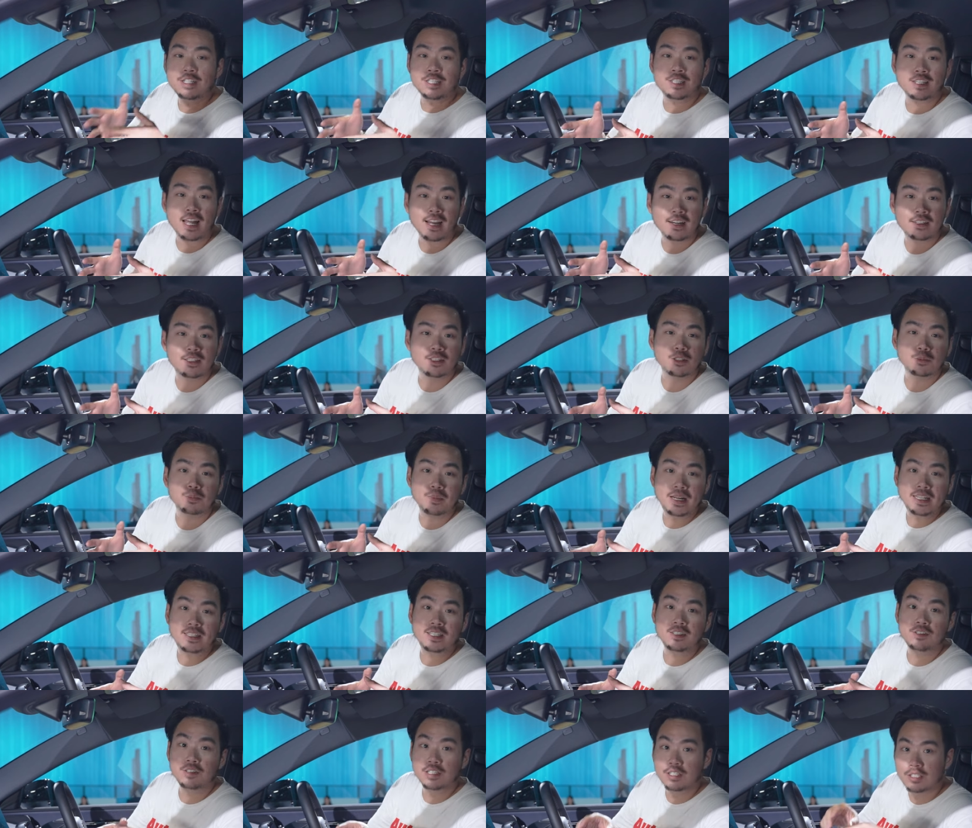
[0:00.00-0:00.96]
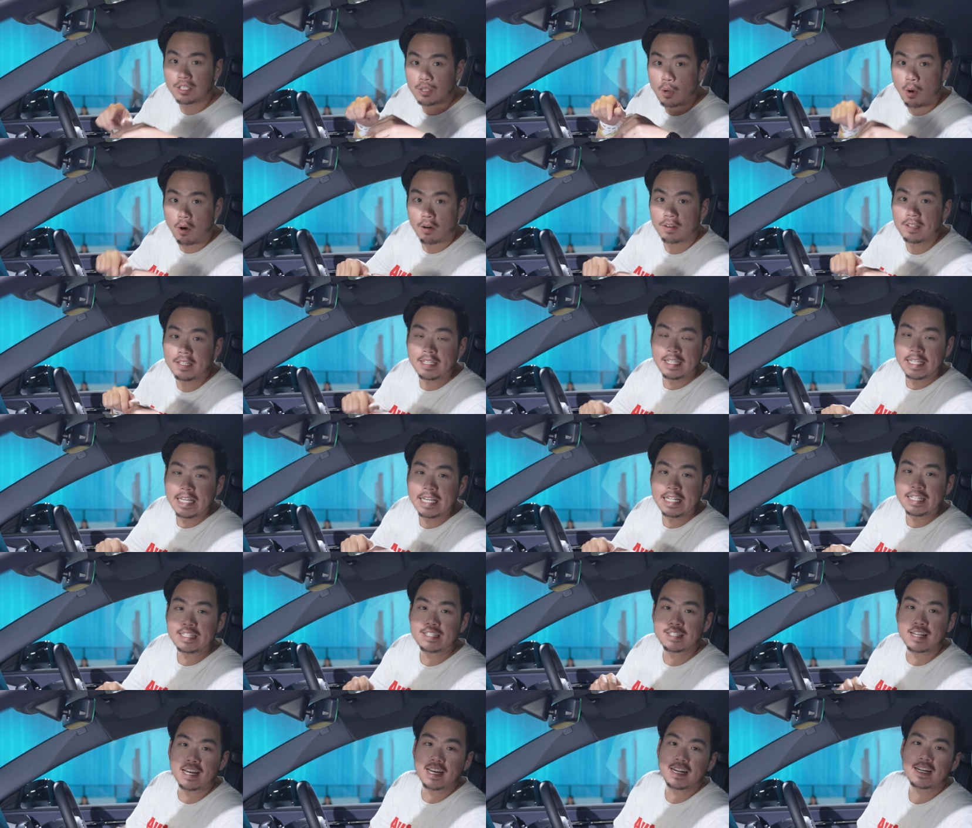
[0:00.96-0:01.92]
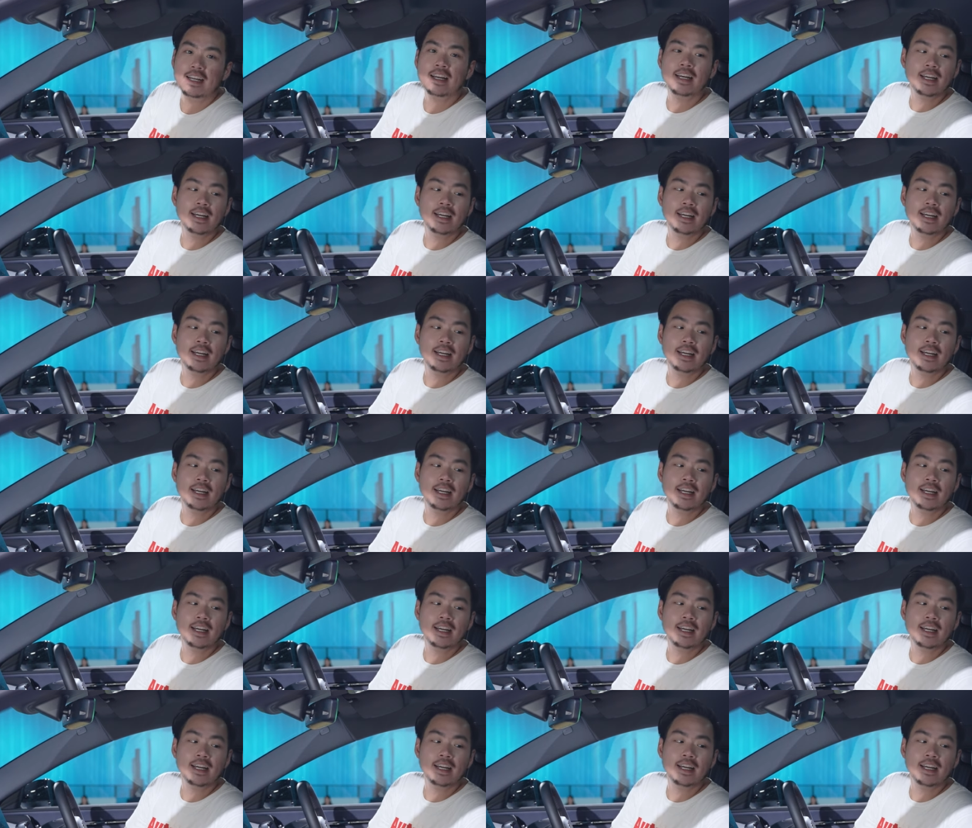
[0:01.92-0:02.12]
recycled materials on the inside,